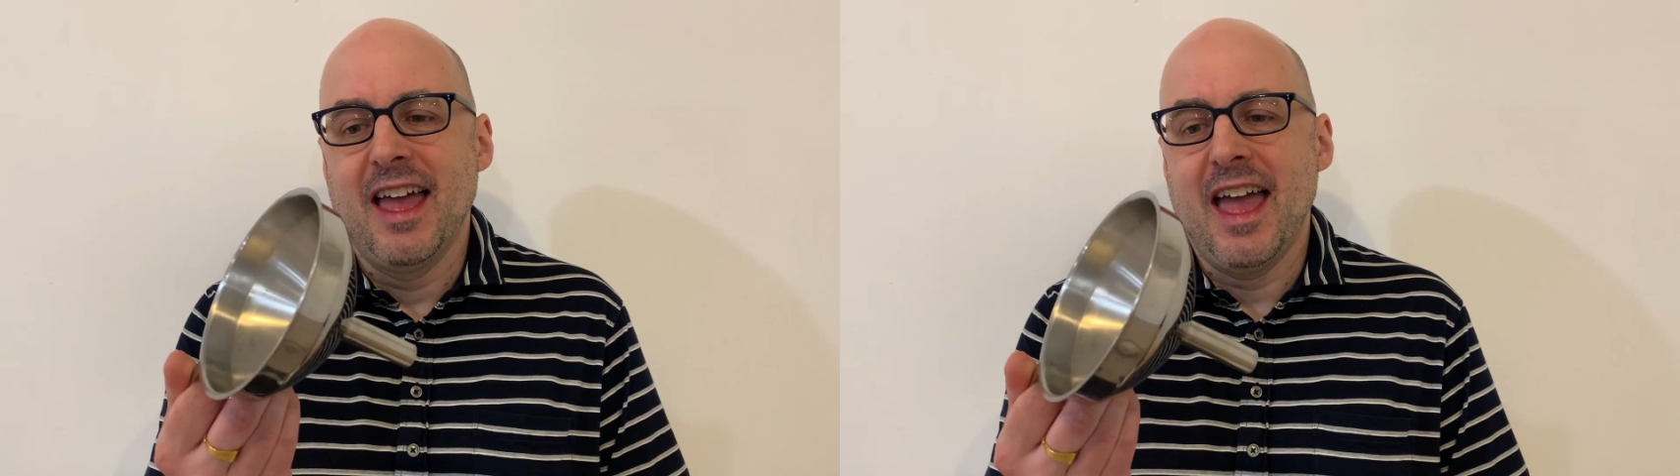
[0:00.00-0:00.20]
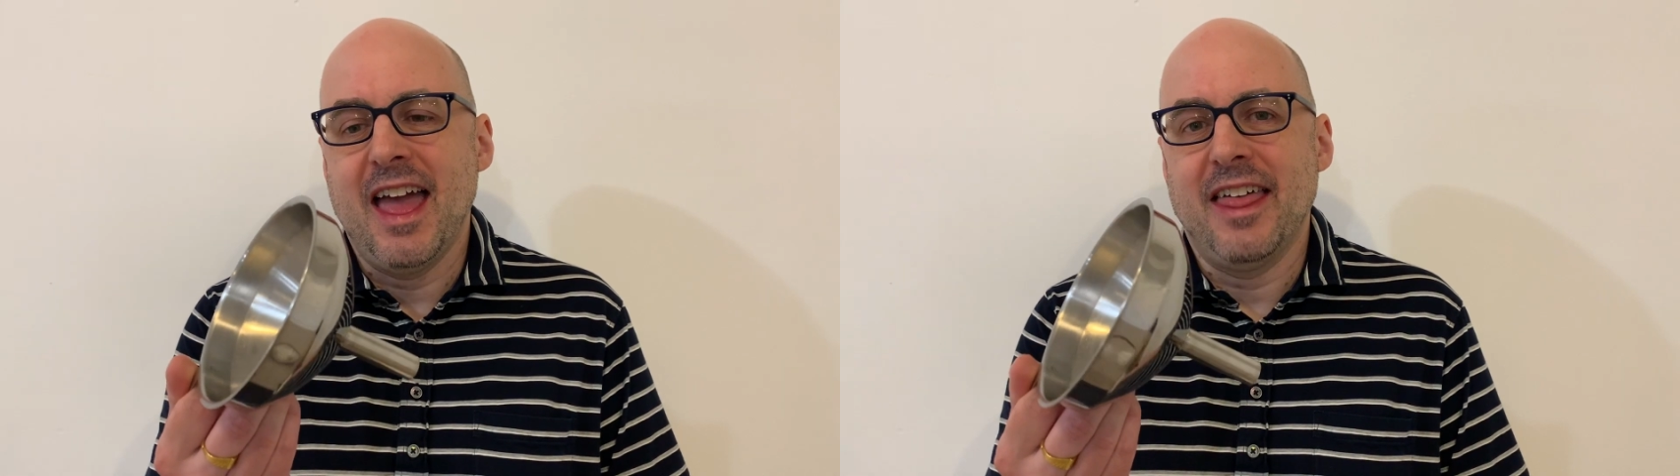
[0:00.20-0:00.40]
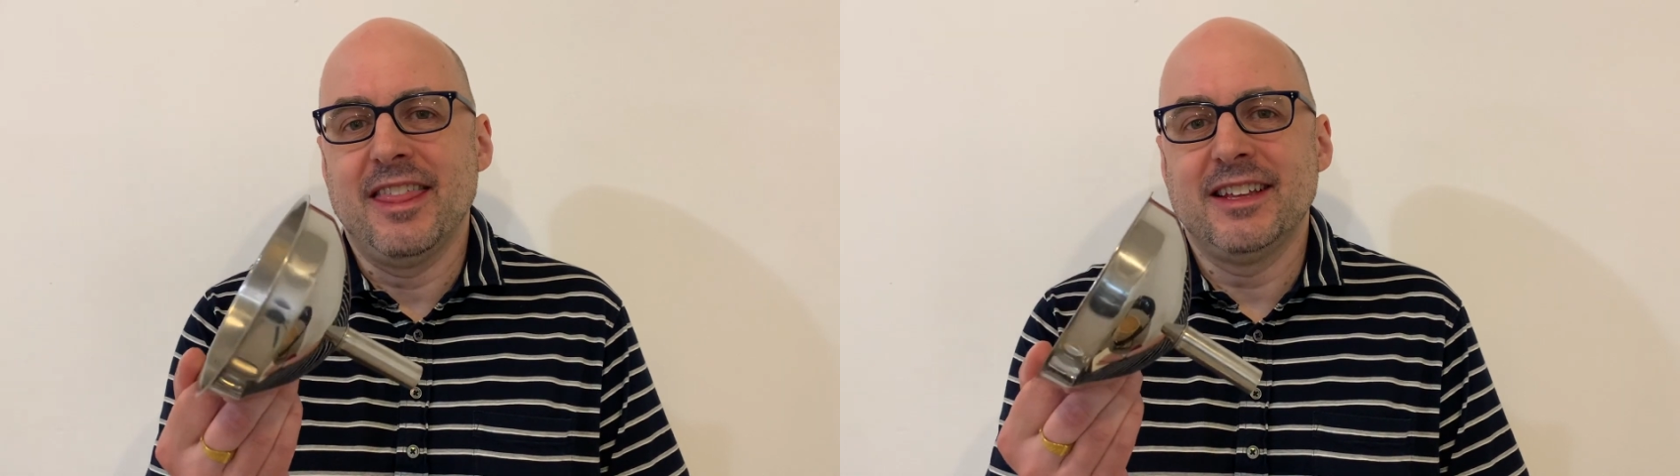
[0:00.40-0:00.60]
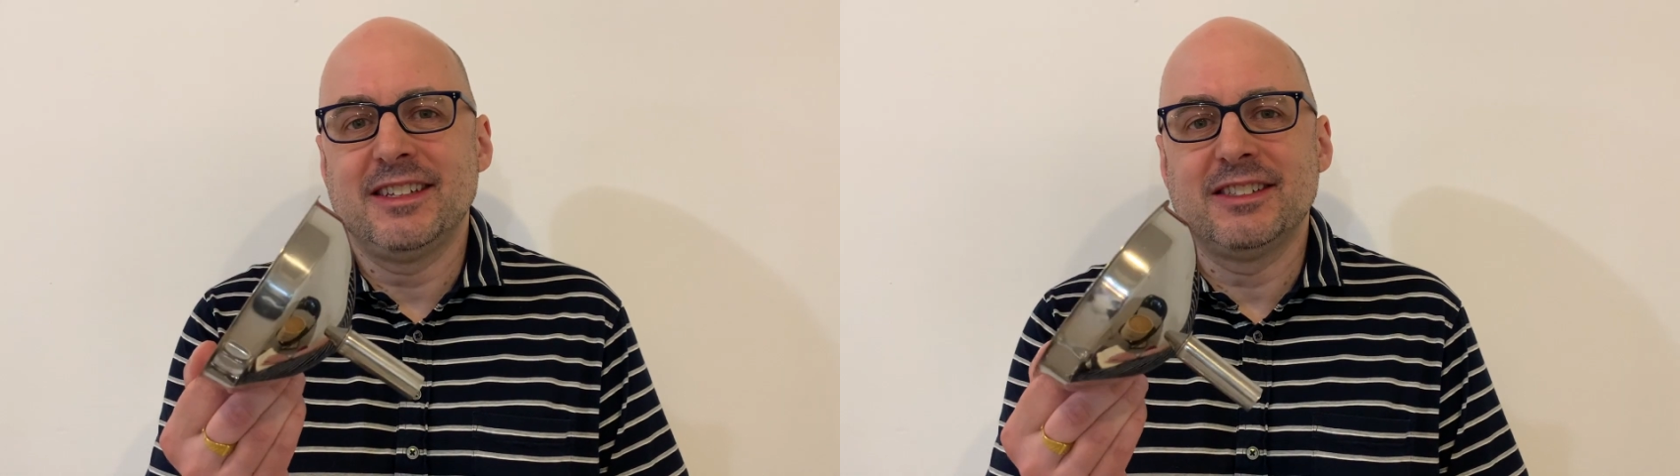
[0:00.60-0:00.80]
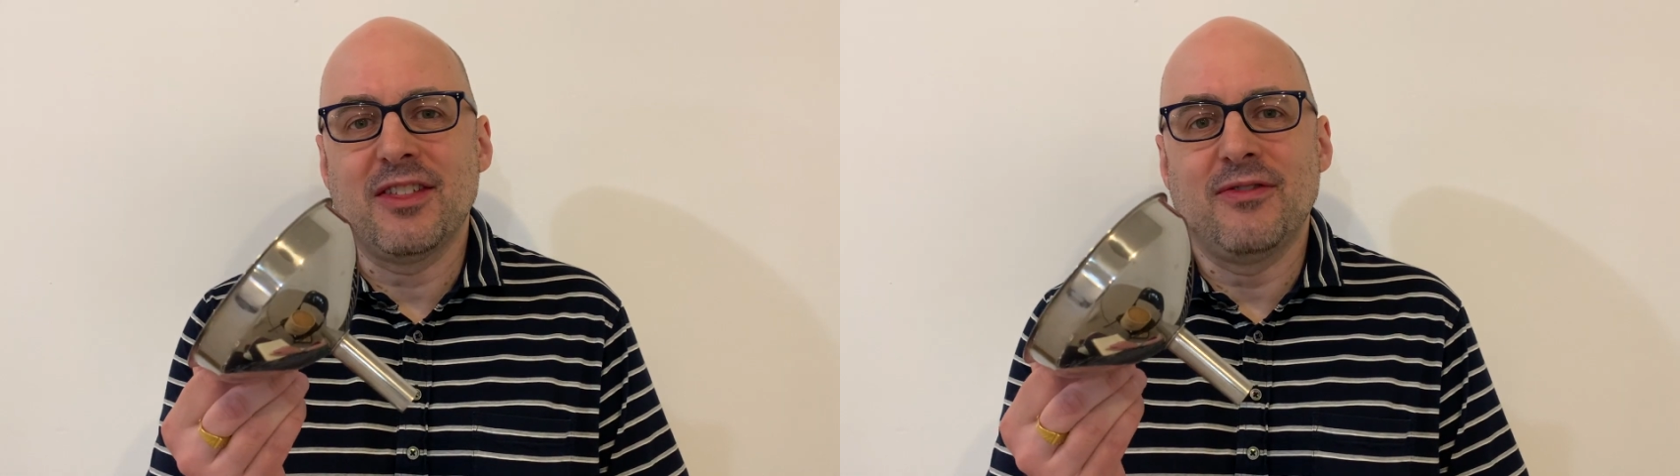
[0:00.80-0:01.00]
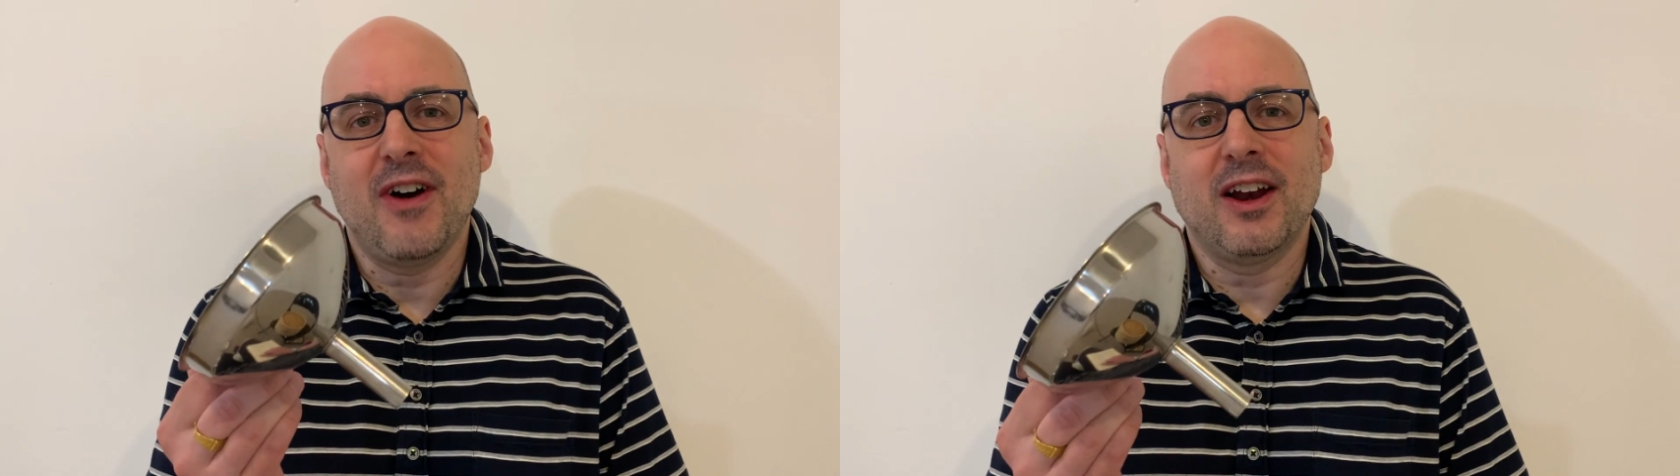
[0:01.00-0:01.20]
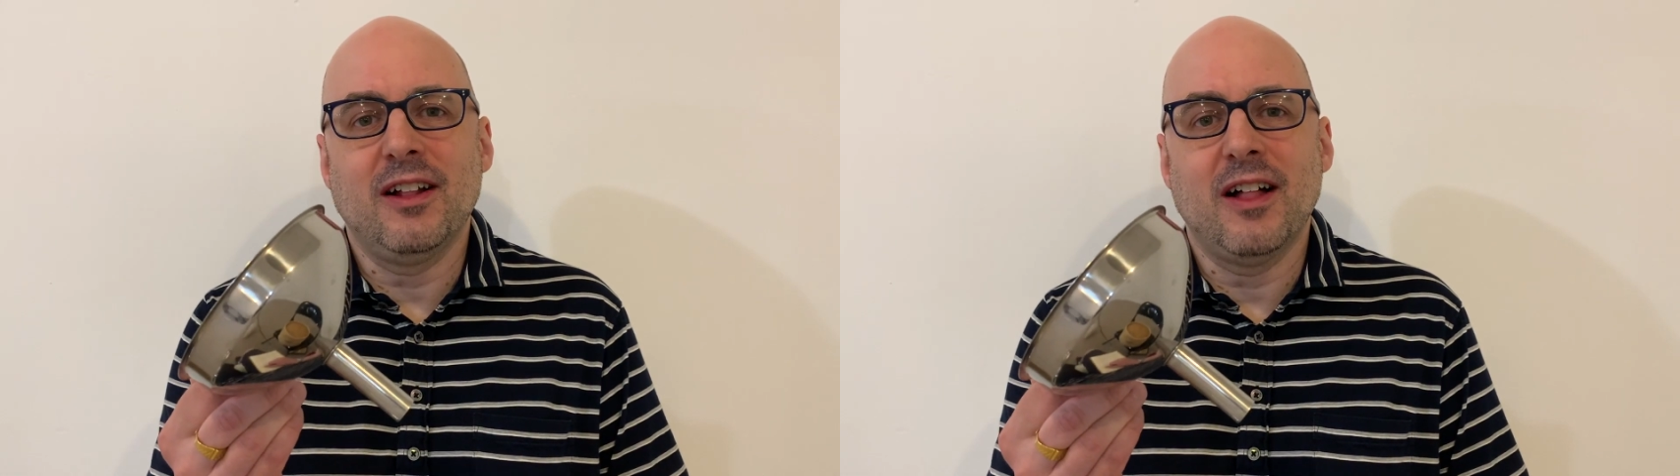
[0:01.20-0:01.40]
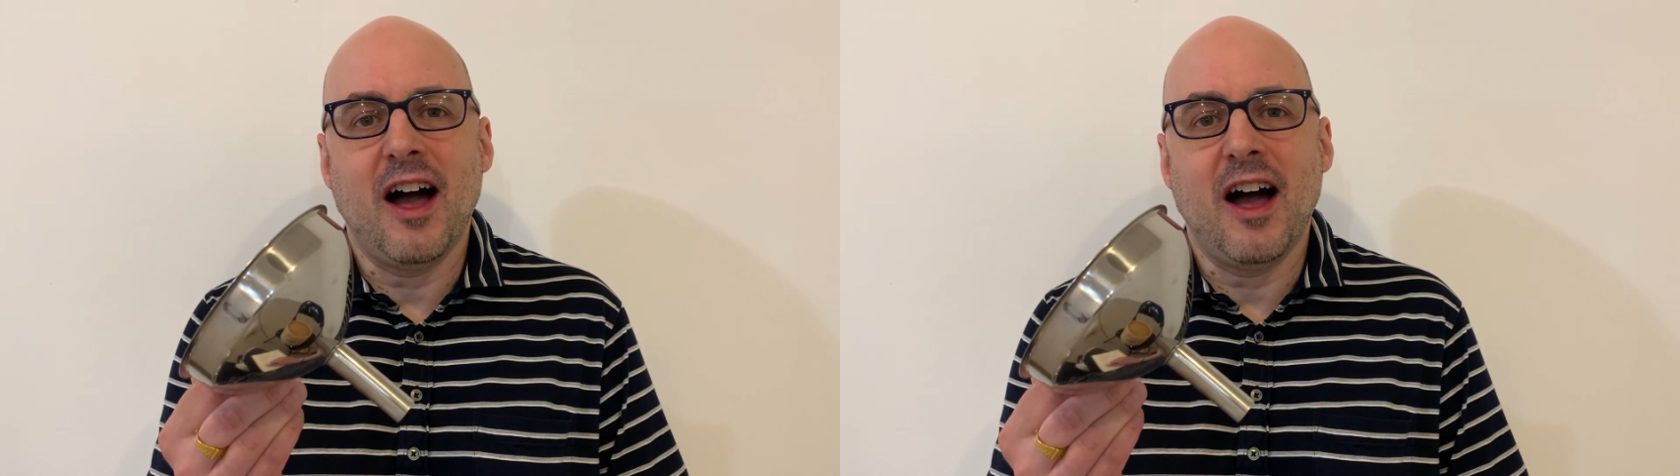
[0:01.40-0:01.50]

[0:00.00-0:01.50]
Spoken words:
And this is the funnel